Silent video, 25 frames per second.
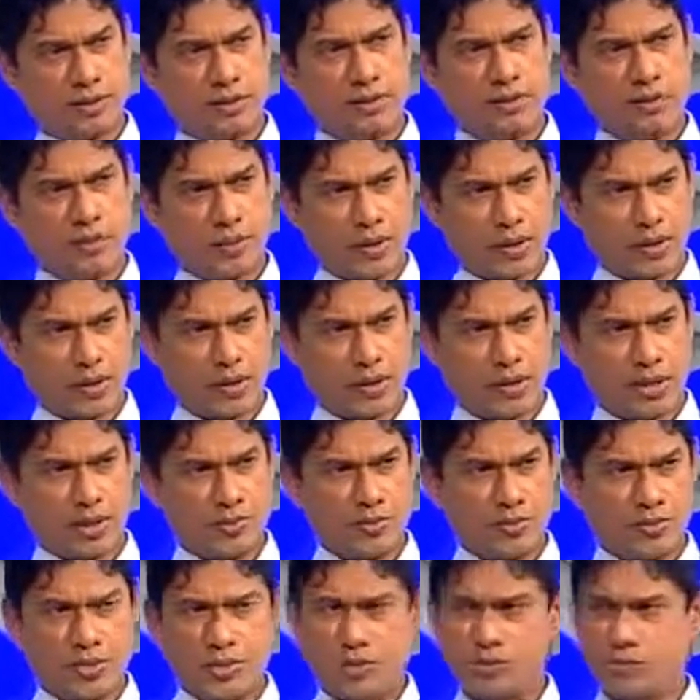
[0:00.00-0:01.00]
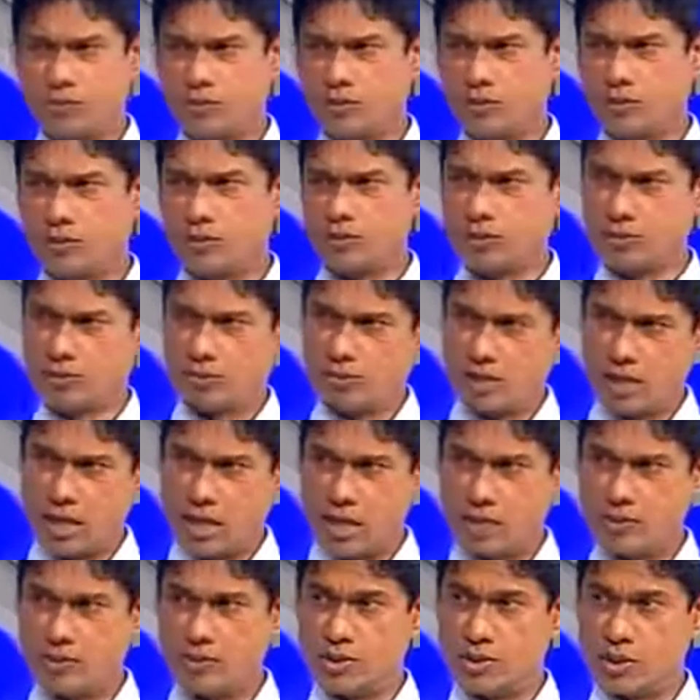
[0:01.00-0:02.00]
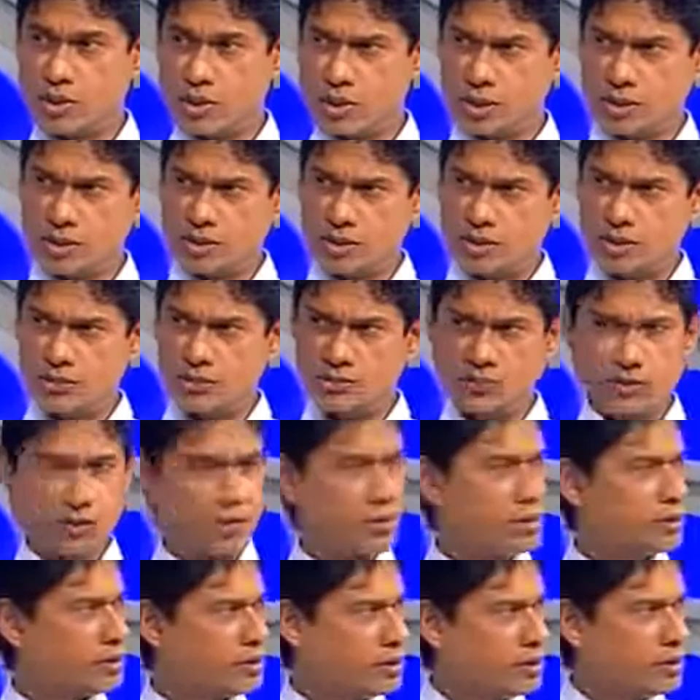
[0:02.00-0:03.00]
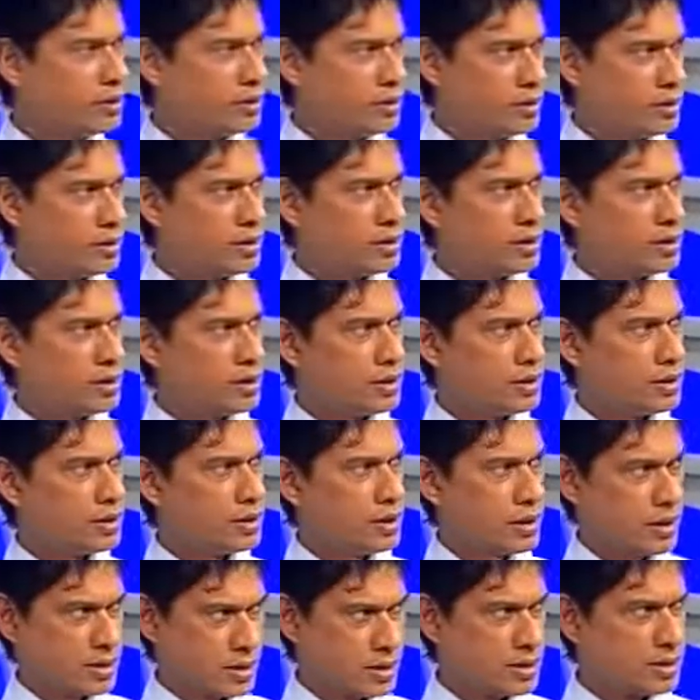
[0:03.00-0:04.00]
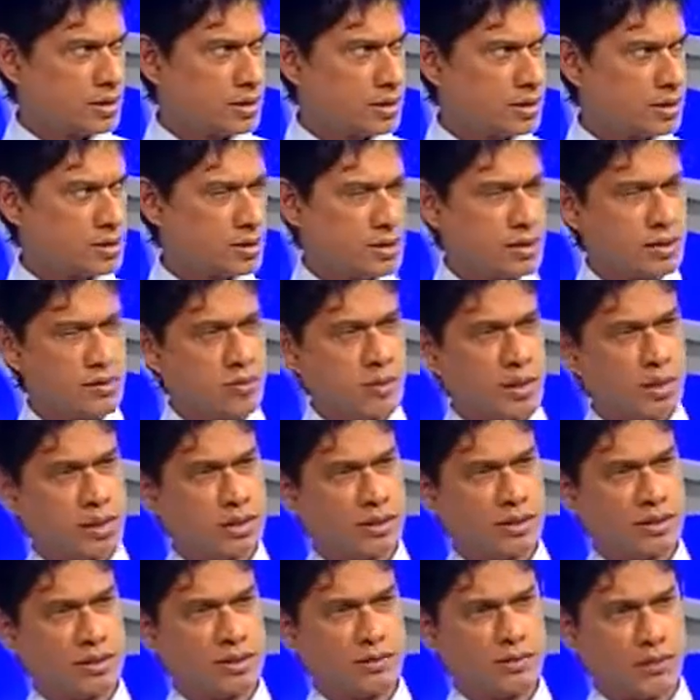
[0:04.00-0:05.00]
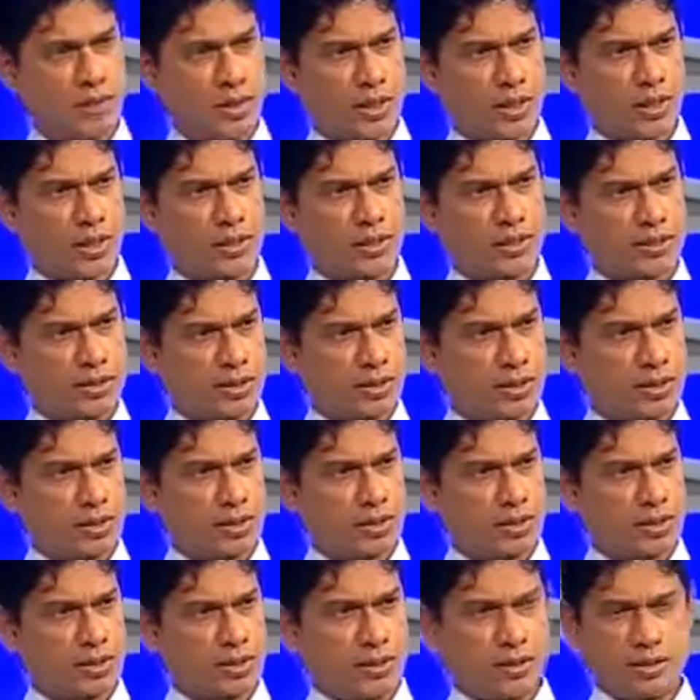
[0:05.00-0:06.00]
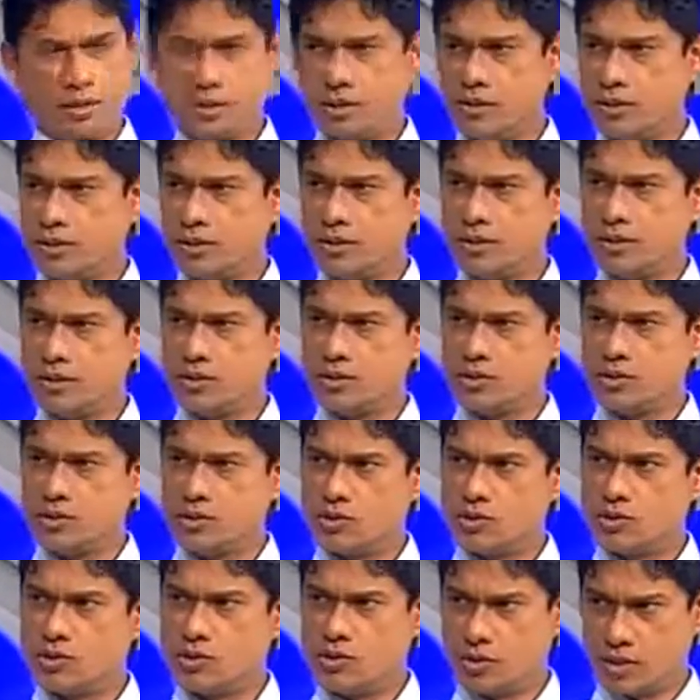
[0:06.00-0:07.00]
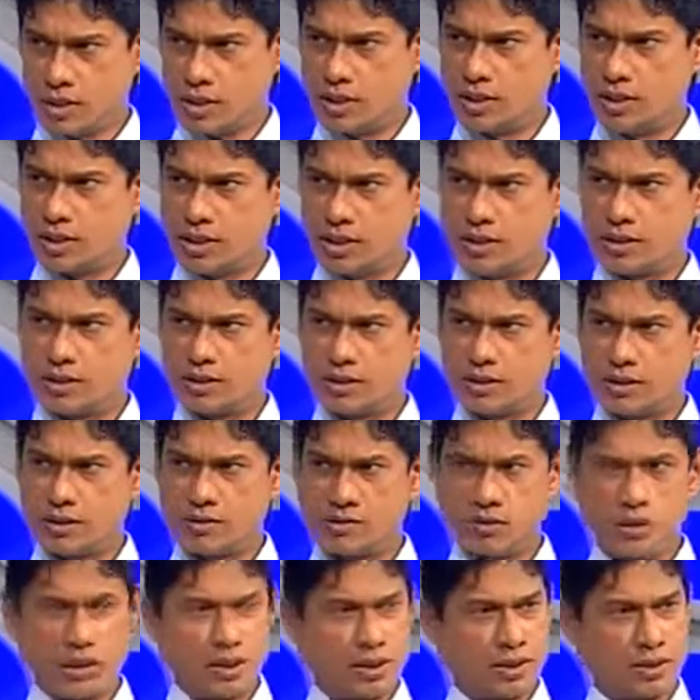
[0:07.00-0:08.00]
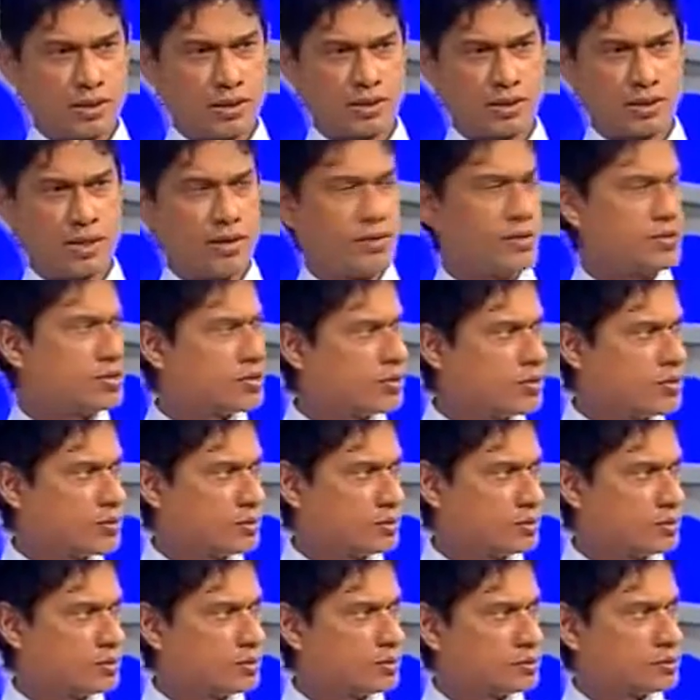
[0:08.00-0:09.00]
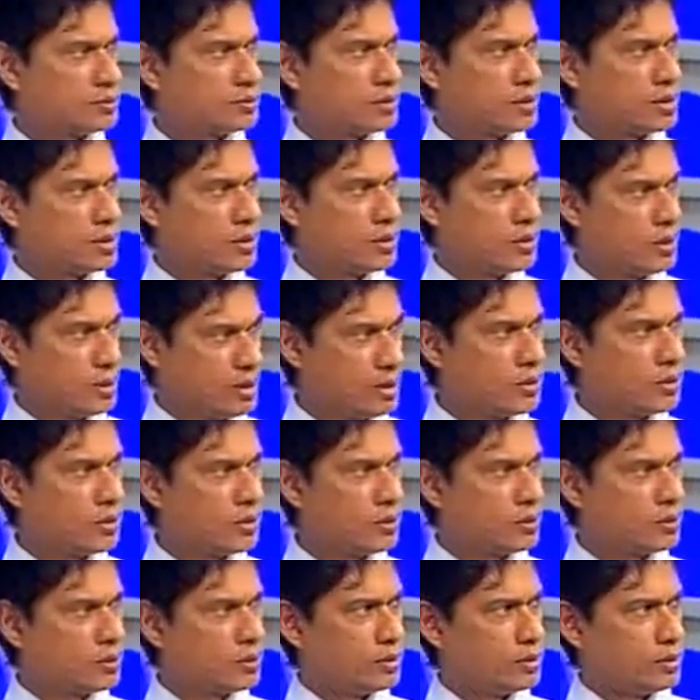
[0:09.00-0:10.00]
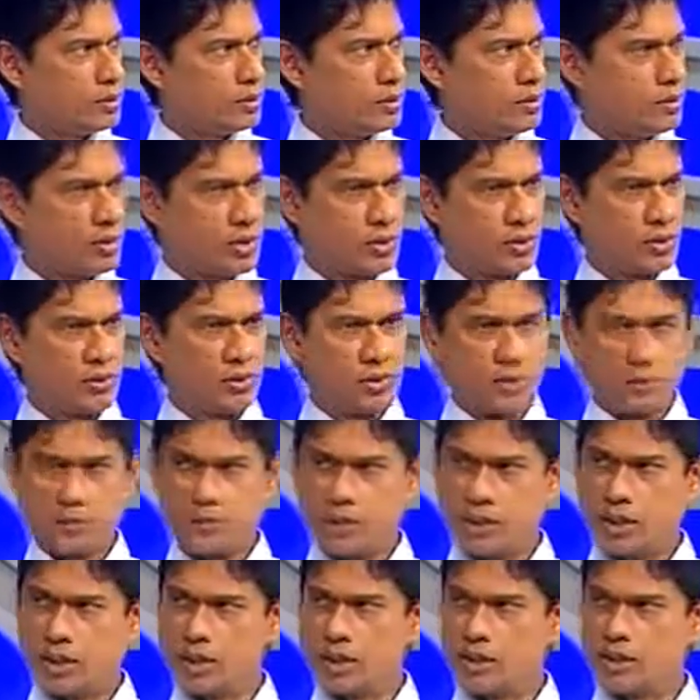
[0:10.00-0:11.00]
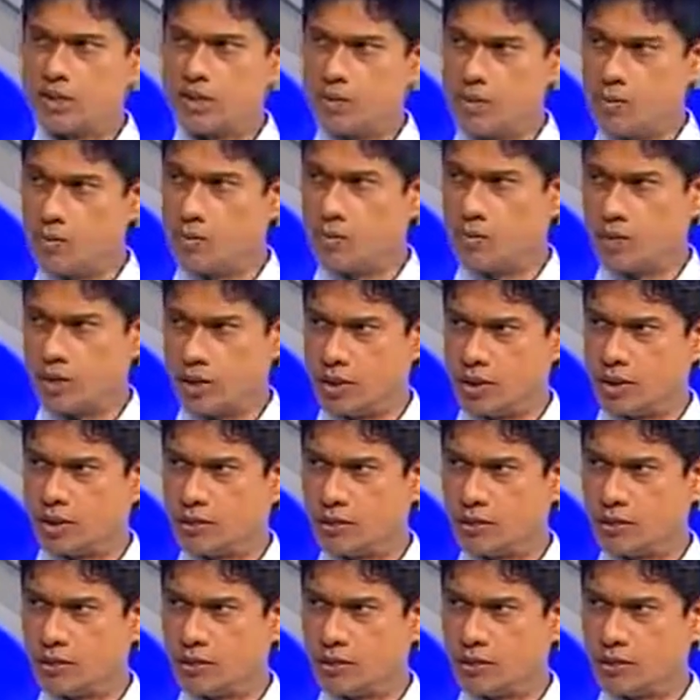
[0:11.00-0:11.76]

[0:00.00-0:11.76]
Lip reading: a paradigm shift or game changer for ulcer disease, because in the past surgeons used to treat ulcers because there was no cure. You had to operate and remove it.